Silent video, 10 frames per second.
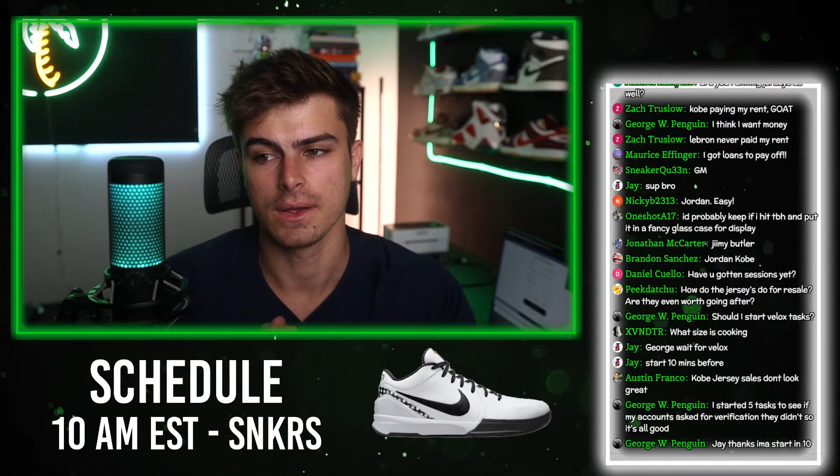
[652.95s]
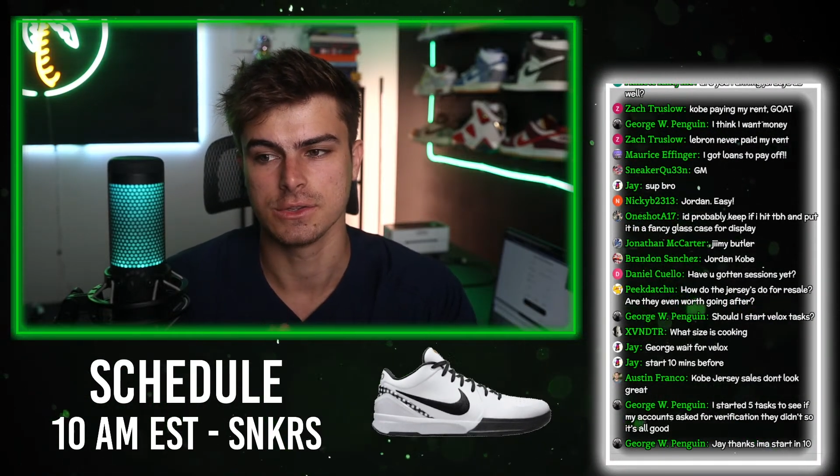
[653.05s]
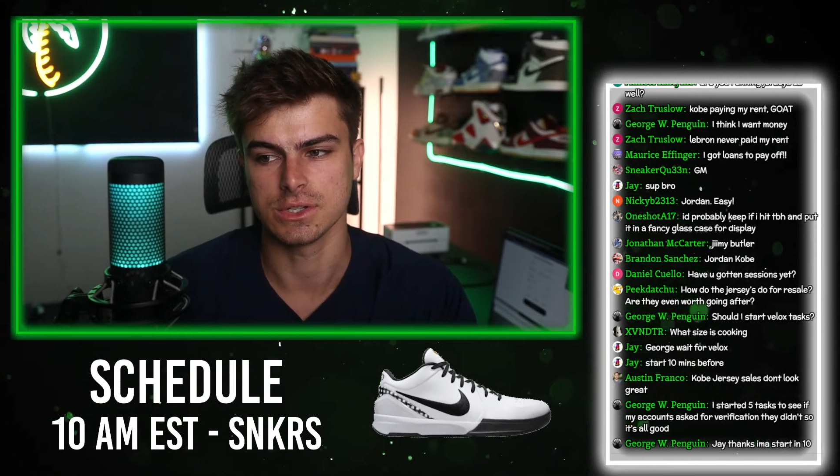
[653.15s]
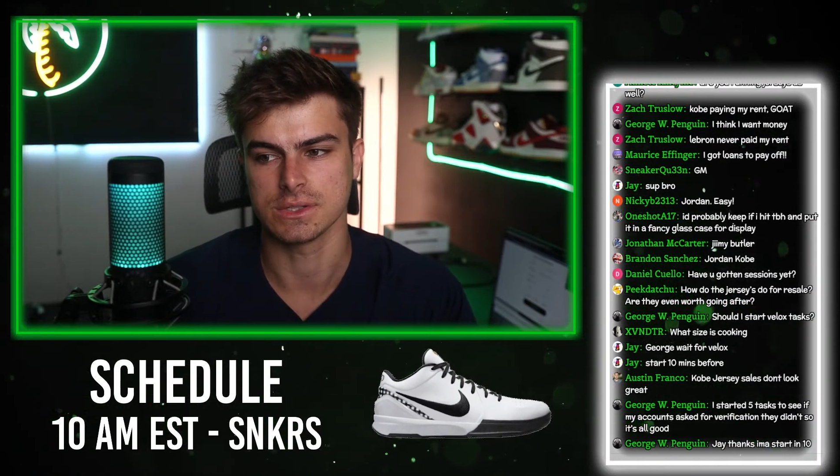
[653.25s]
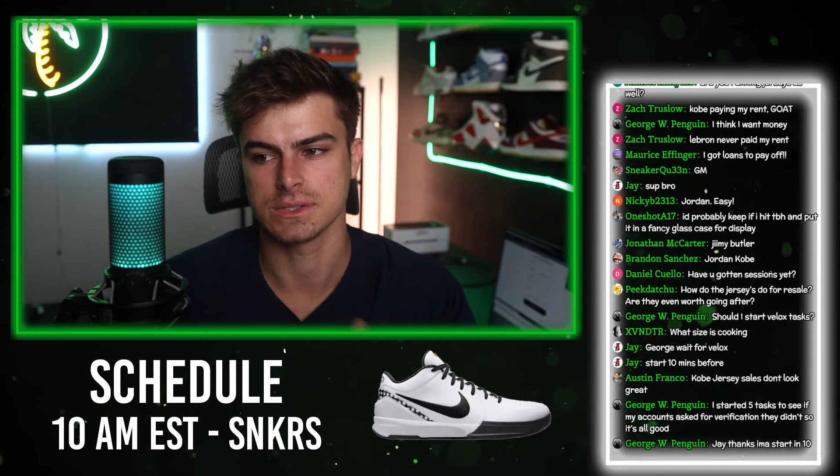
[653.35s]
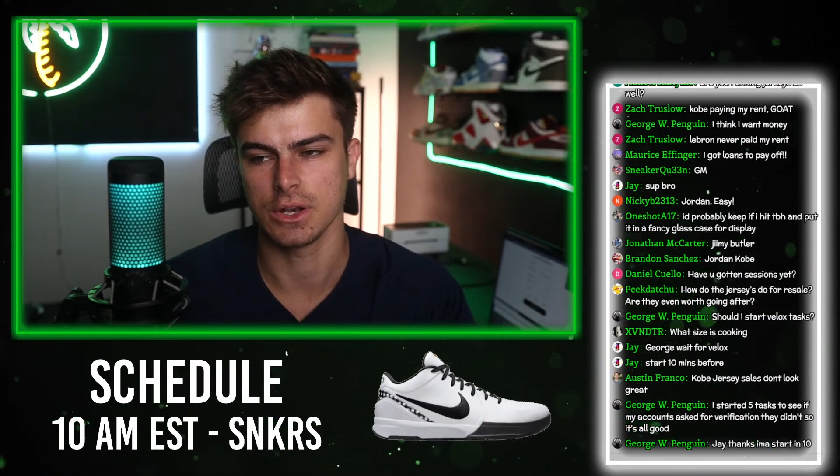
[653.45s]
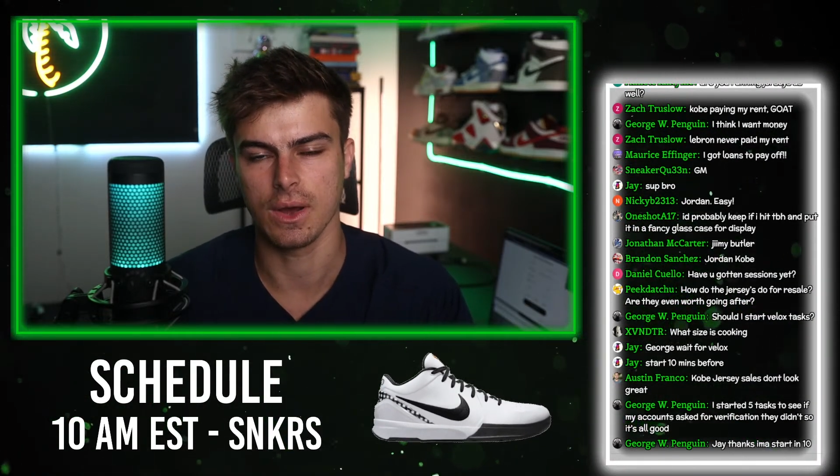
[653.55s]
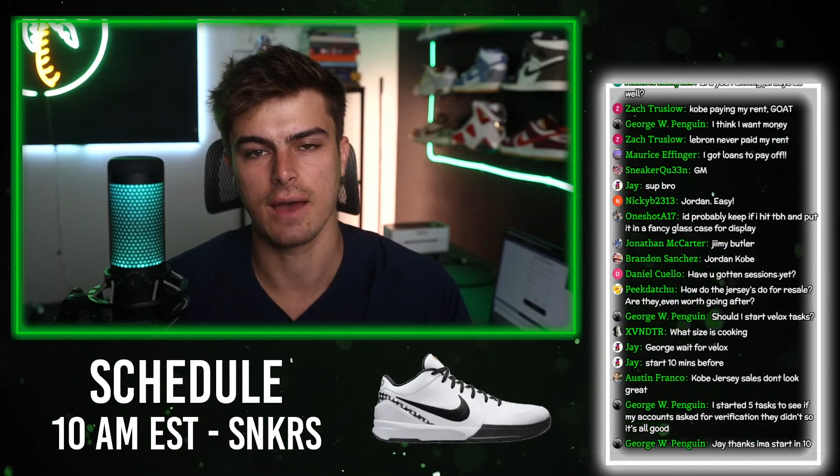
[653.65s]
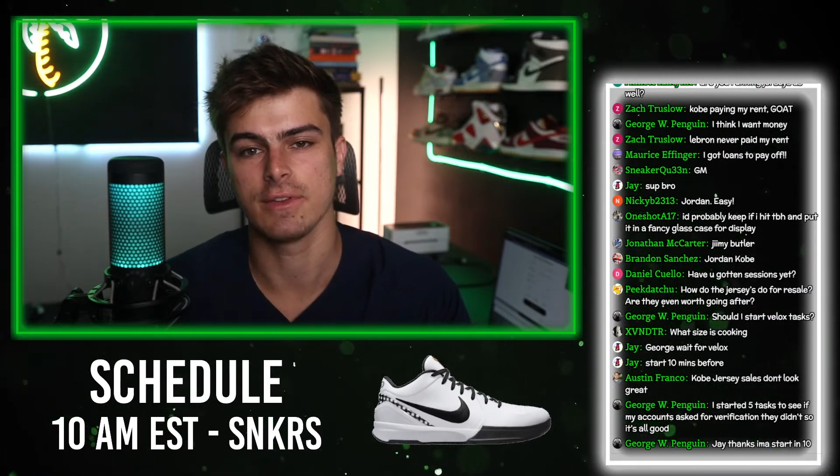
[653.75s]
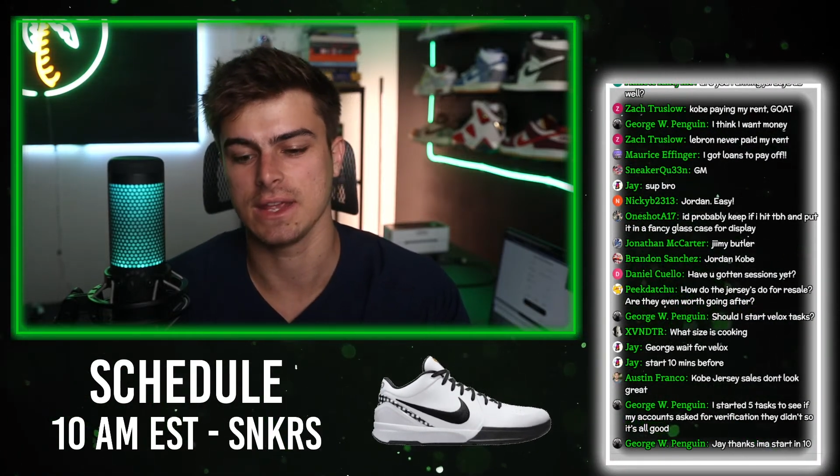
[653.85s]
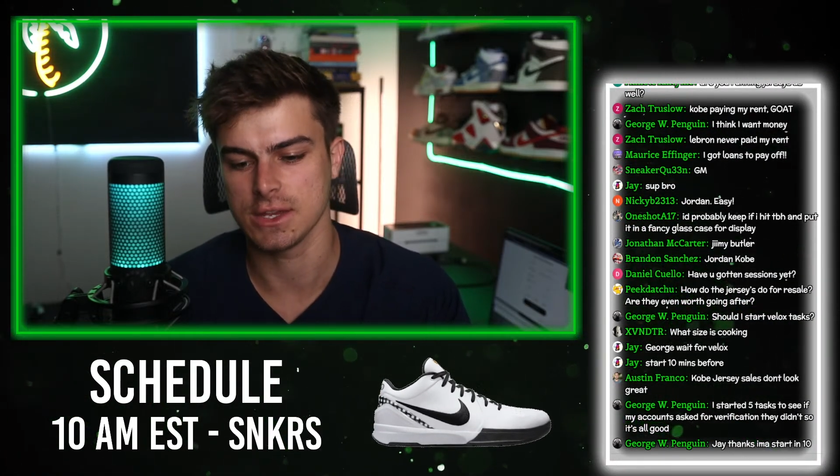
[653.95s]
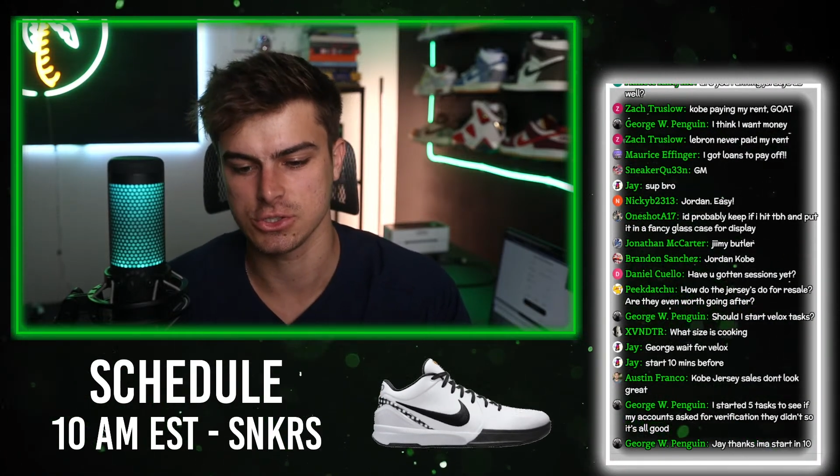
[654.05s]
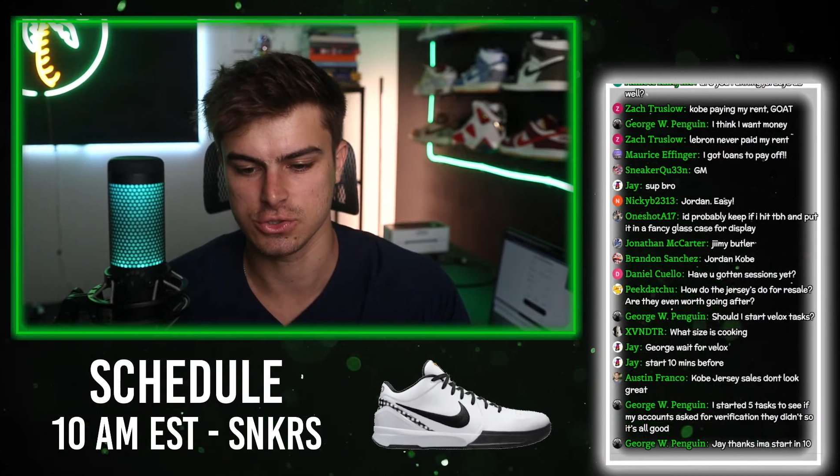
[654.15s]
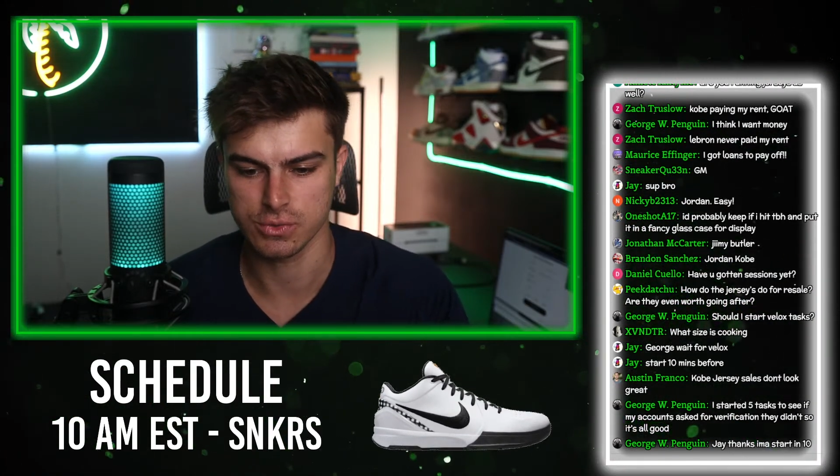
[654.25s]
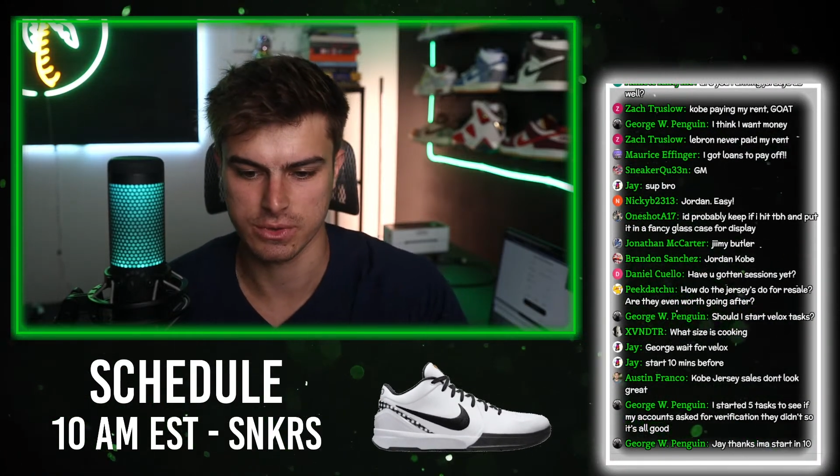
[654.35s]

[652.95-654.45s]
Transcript: just, you know, have any issues